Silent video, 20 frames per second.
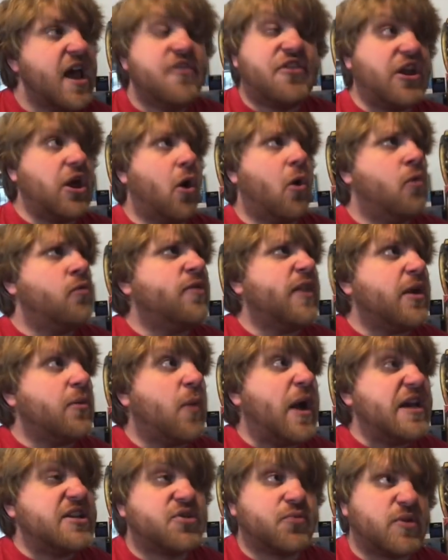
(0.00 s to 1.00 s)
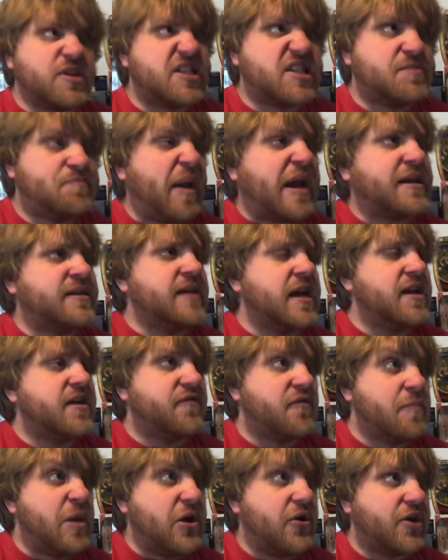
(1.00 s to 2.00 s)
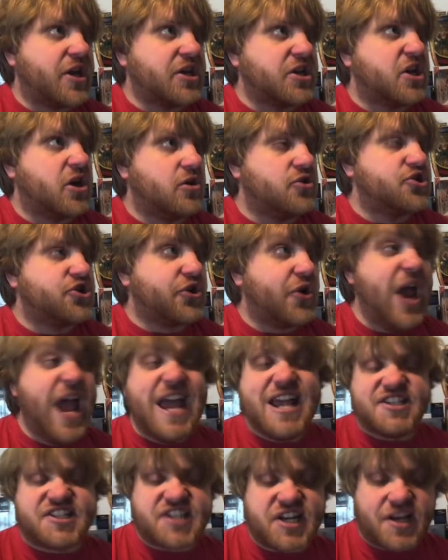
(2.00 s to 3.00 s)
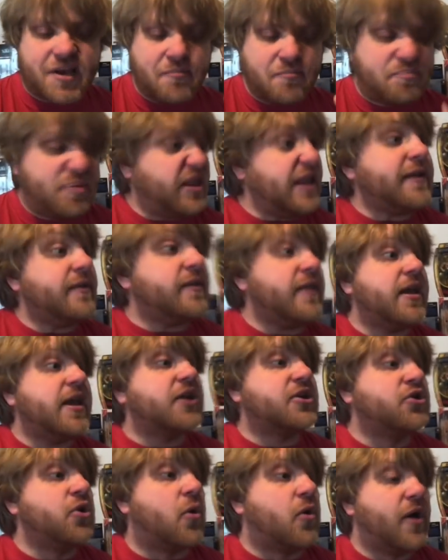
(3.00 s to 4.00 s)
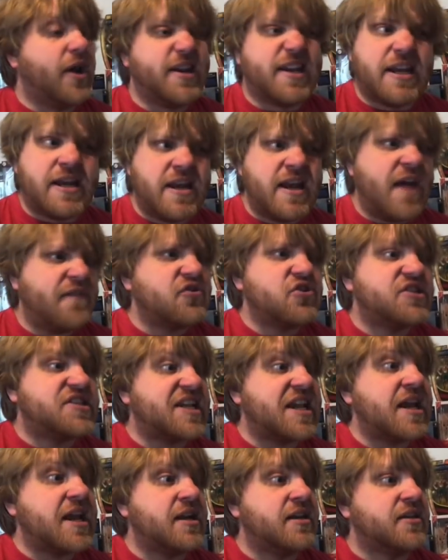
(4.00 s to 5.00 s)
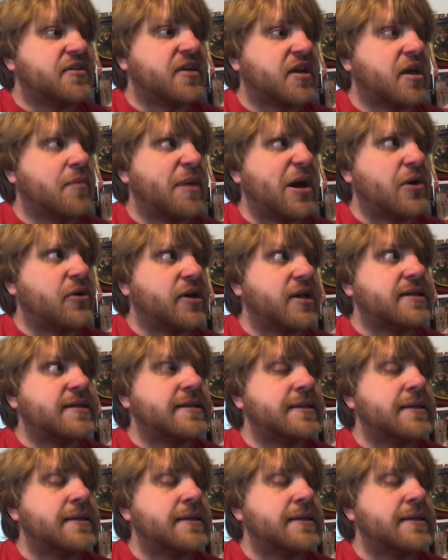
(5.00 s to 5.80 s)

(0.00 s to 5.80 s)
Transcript: The only way to respect Native American culture is to completely ignore it and never say anything about it.